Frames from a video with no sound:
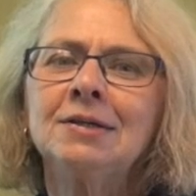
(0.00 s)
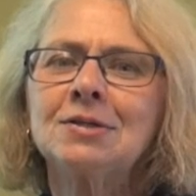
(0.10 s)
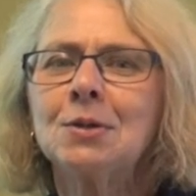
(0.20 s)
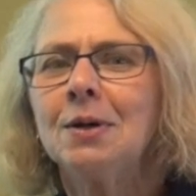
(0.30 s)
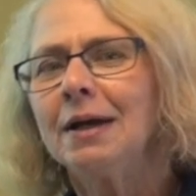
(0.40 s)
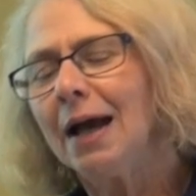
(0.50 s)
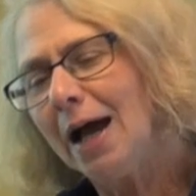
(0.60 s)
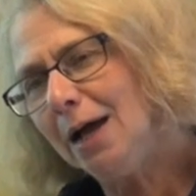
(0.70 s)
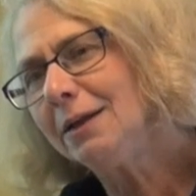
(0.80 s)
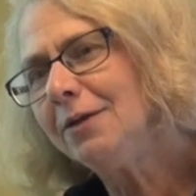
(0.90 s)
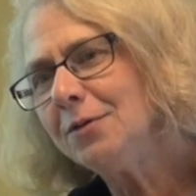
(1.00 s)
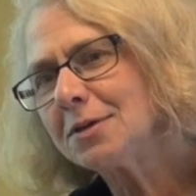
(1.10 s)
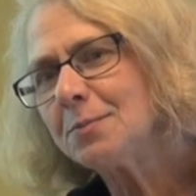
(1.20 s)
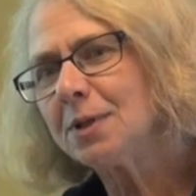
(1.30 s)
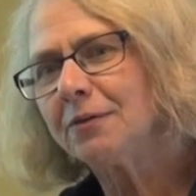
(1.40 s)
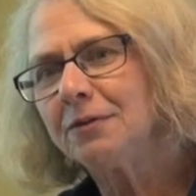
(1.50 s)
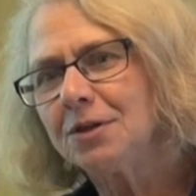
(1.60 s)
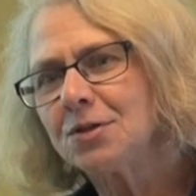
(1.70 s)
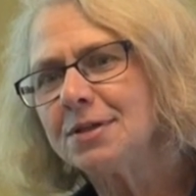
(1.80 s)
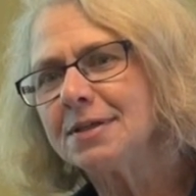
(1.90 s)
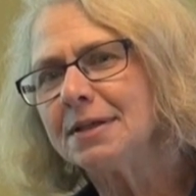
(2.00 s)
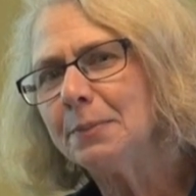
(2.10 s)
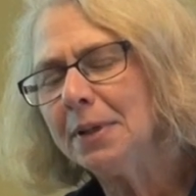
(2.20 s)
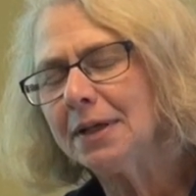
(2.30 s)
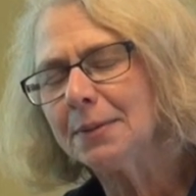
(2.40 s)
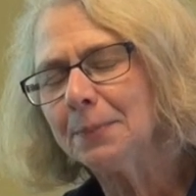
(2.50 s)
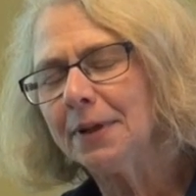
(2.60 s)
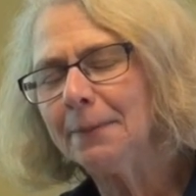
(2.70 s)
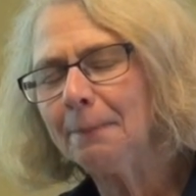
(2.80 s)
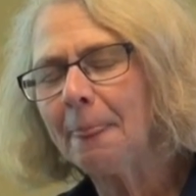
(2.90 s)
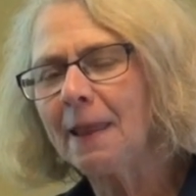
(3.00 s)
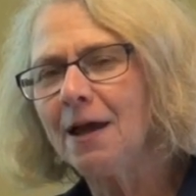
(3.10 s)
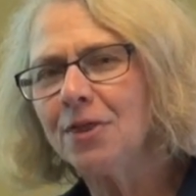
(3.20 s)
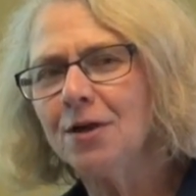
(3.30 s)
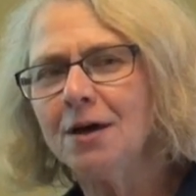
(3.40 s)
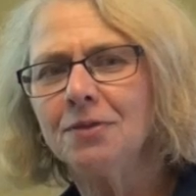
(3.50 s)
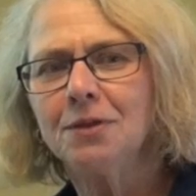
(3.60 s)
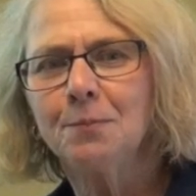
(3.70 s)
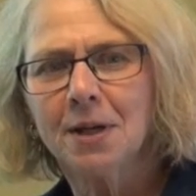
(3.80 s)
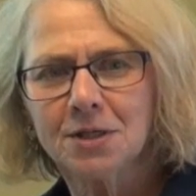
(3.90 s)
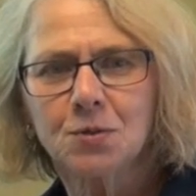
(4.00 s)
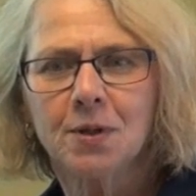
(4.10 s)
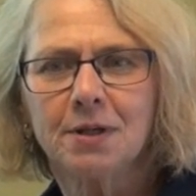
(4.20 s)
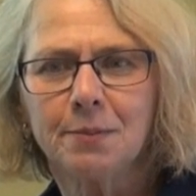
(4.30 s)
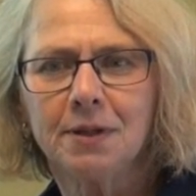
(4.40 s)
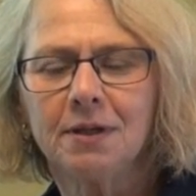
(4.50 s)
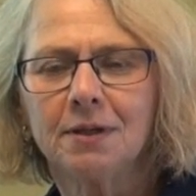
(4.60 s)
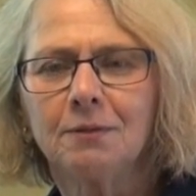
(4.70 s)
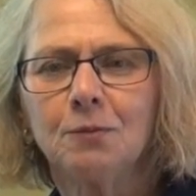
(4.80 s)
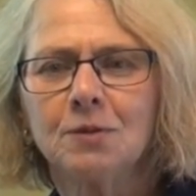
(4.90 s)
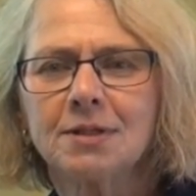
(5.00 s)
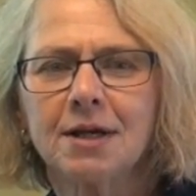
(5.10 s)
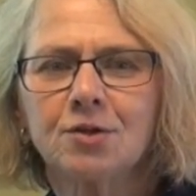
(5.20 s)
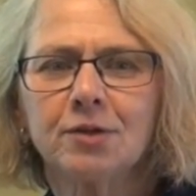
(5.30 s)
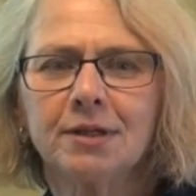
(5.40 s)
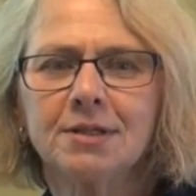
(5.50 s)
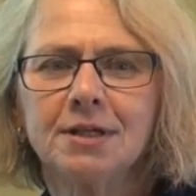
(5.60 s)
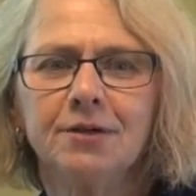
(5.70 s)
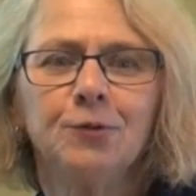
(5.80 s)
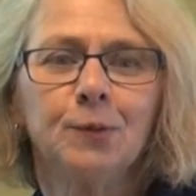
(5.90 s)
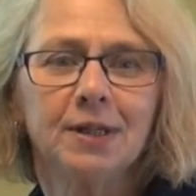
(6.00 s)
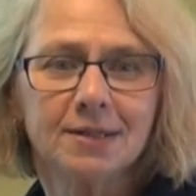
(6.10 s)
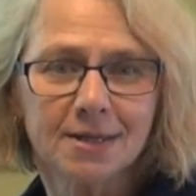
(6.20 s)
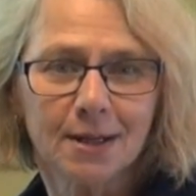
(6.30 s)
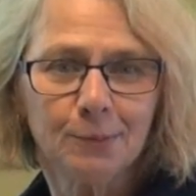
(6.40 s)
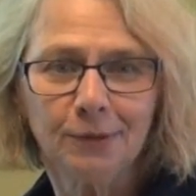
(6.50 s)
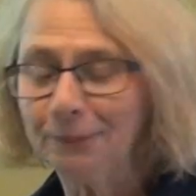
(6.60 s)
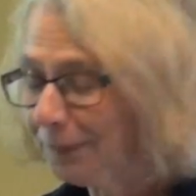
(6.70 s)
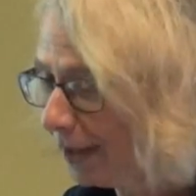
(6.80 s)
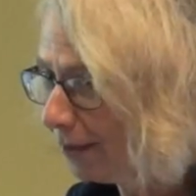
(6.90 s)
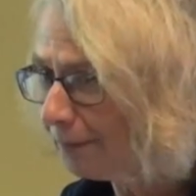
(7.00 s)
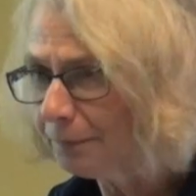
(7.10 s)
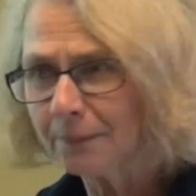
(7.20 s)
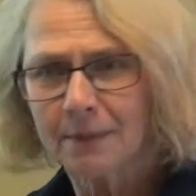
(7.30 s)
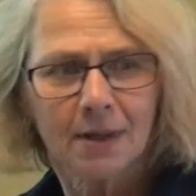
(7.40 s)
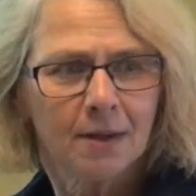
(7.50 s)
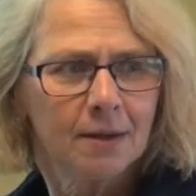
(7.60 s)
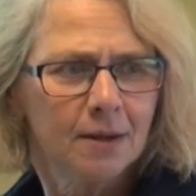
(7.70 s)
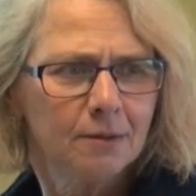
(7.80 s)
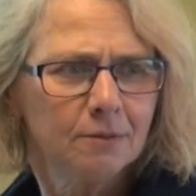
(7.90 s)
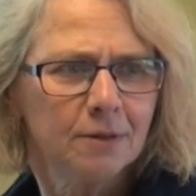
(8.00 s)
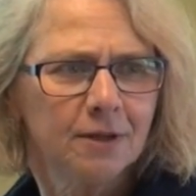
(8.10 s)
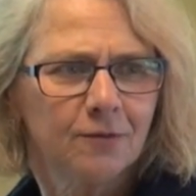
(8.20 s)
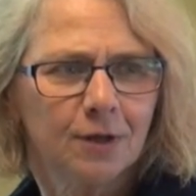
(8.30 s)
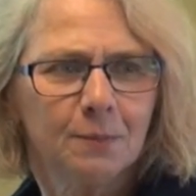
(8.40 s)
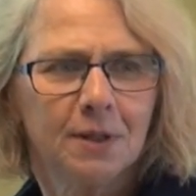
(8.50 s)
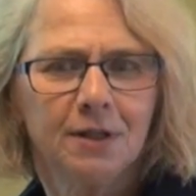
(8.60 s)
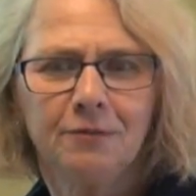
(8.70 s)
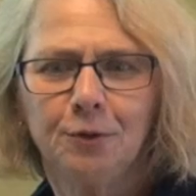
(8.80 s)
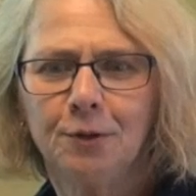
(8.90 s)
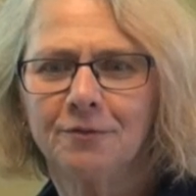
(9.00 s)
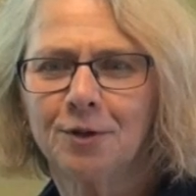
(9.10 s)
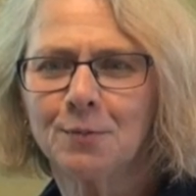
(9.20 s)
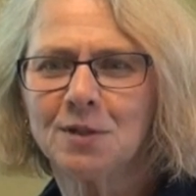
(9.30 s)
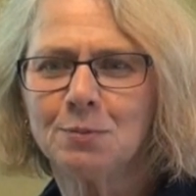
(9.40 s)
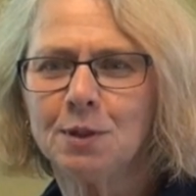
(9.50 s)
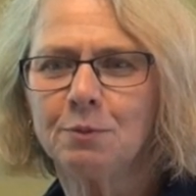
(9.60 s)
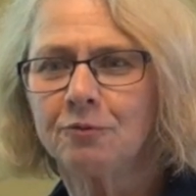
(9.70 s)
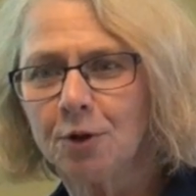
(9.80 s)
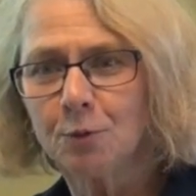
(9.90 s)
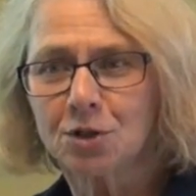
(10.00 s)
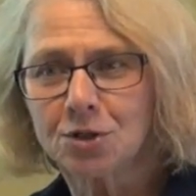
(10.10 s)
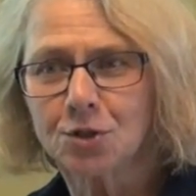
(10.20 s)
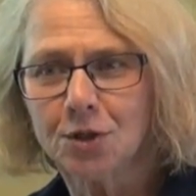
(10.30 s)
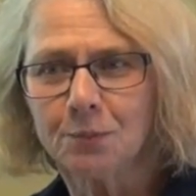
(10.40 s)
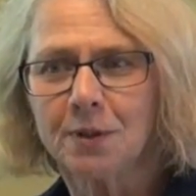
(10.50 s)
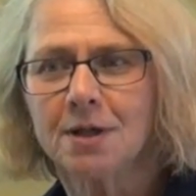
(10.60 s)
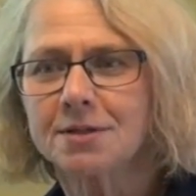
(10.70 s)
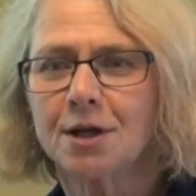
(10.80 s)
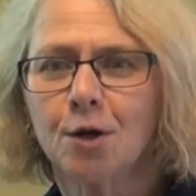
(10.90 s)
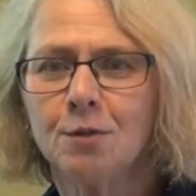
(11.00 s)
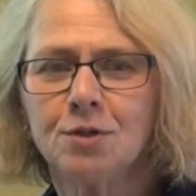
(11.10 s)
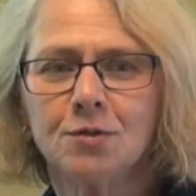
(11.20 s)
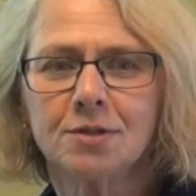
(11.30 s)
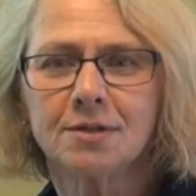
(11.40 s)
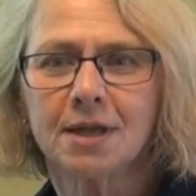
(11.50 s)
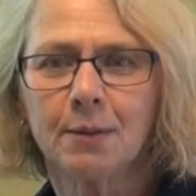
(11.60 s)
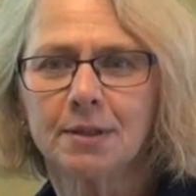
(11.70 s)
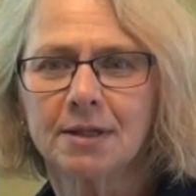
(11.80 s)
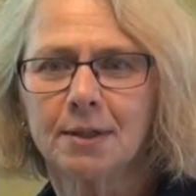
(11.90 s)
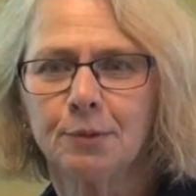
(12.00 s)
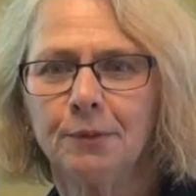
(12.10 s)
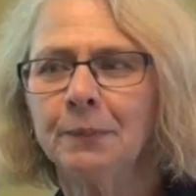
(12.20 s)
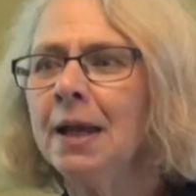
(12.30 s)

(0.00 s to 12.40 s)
So I'll give you some definitions in a bit, but I thought the best way to begin was actually to give you an example. Now, I don't think very many of you have heard me speak before, which is good because I always use the same example.